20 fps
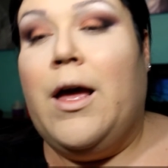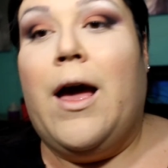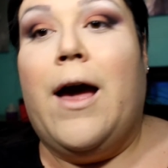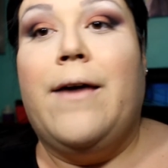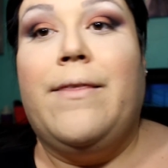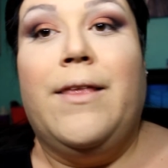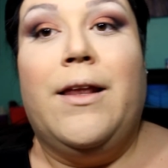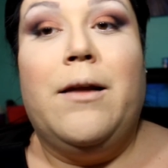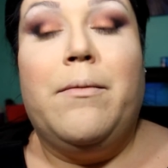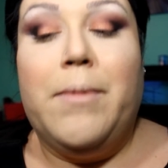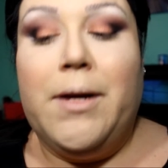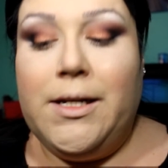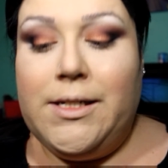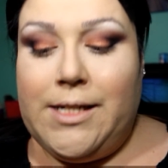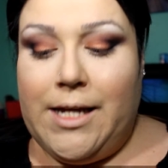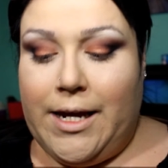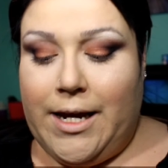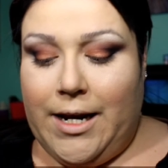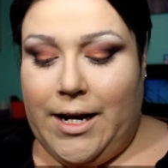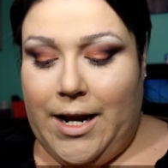And then I'm going to
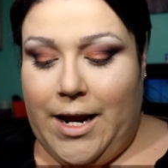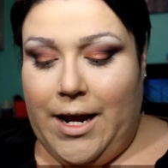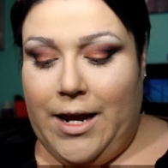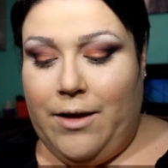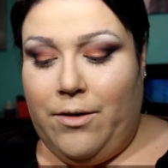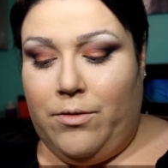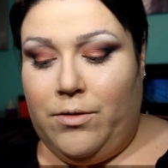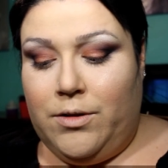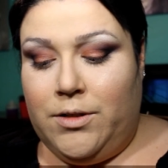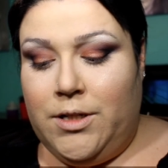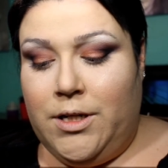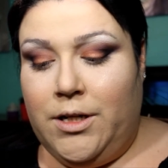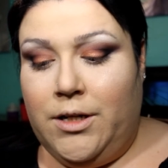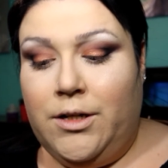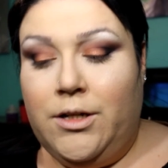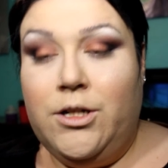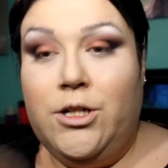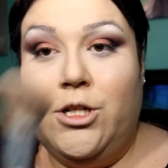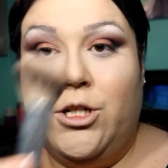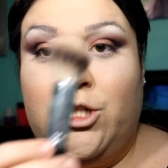take an angled
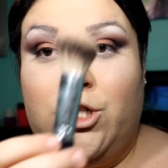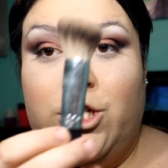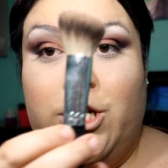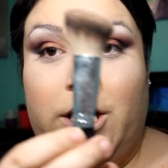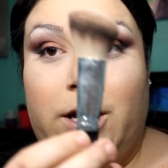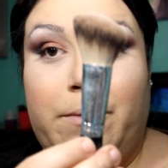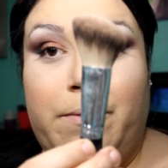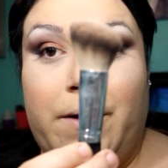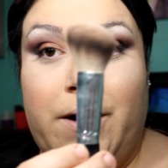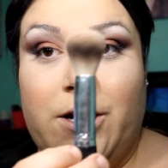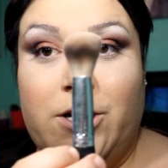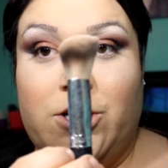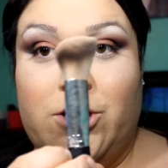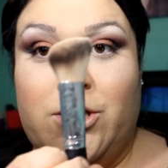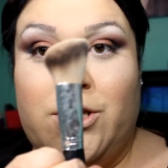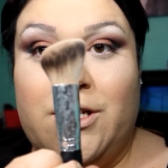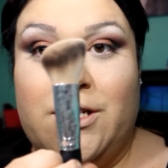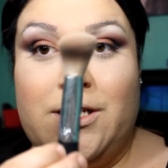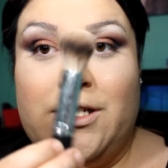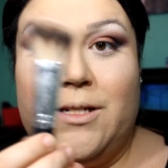cheek brush.
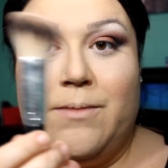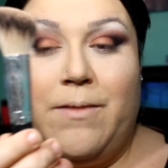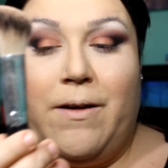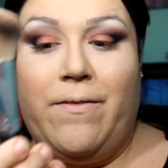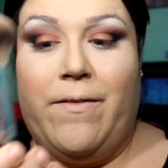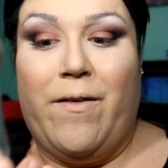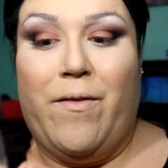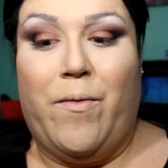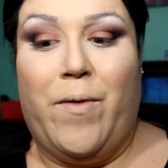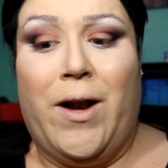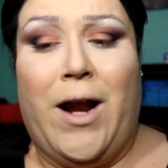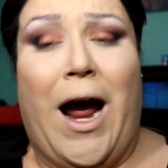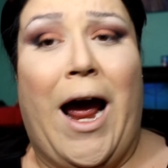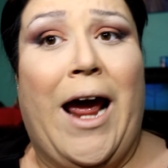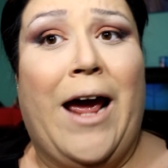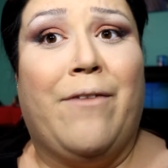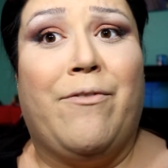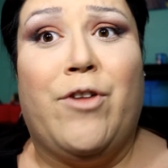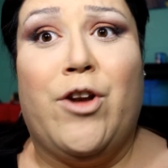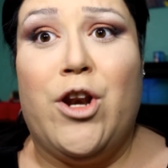This is my favorite one. I
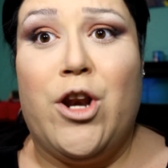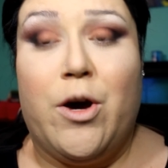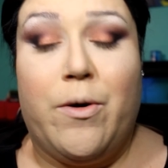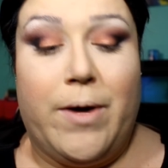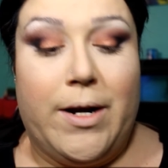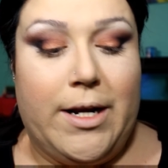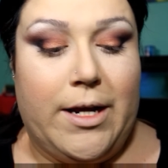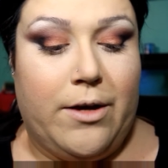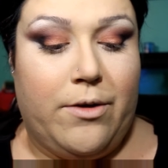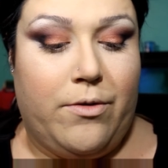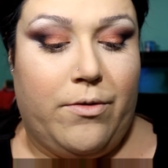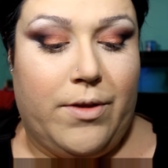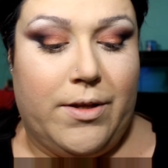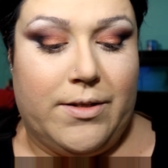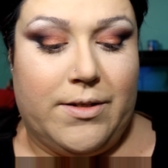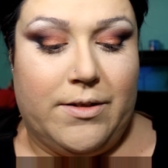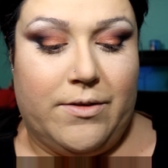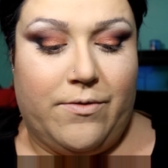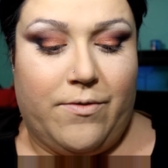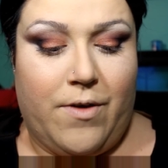have no idea who
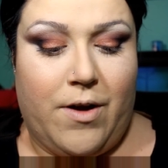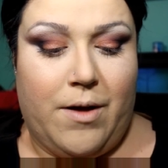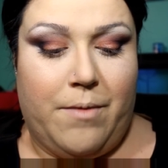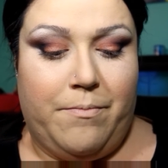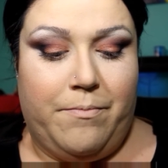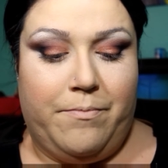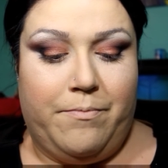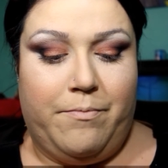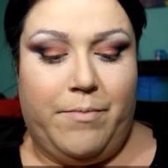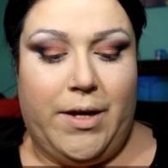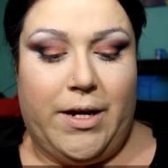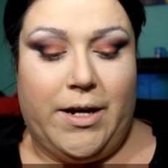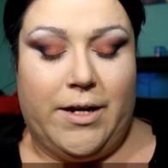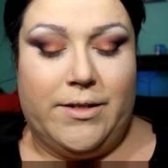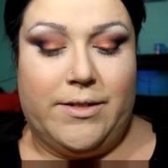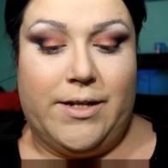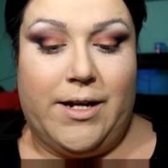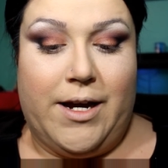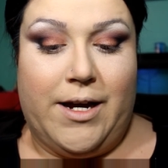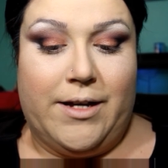this is from
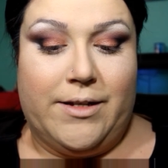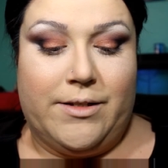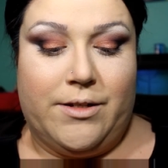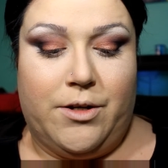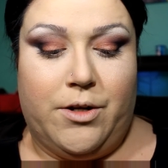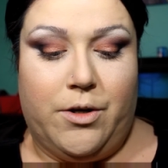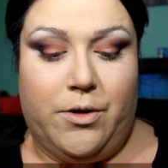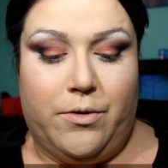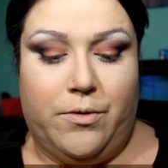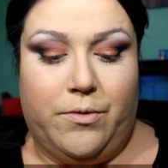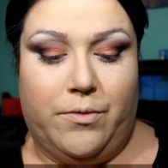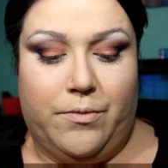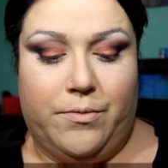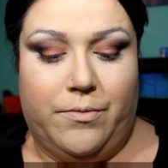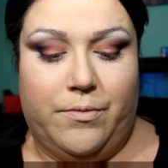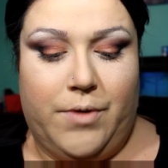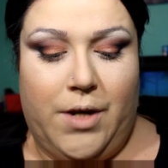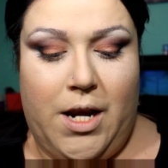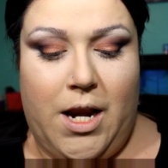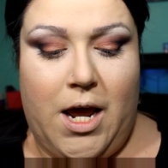because it has no
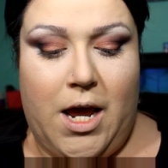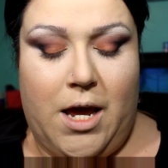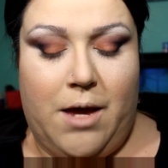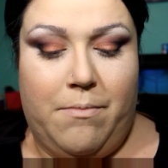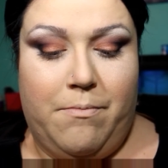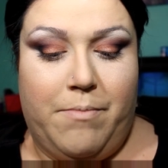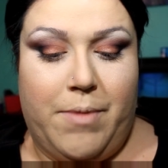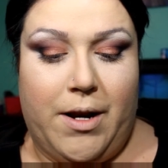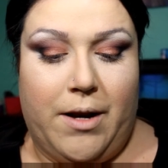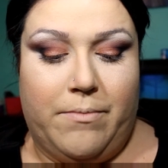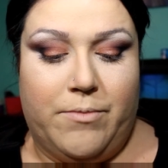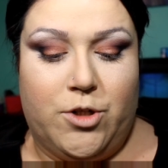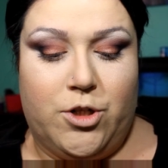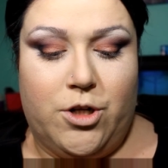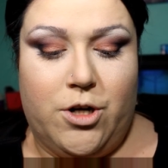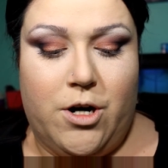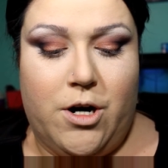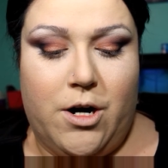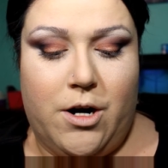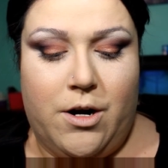name, but I'm
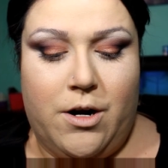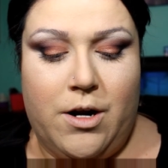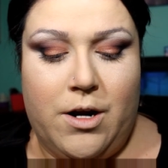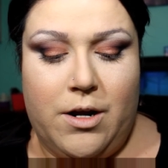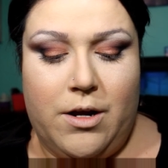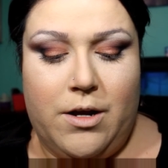sure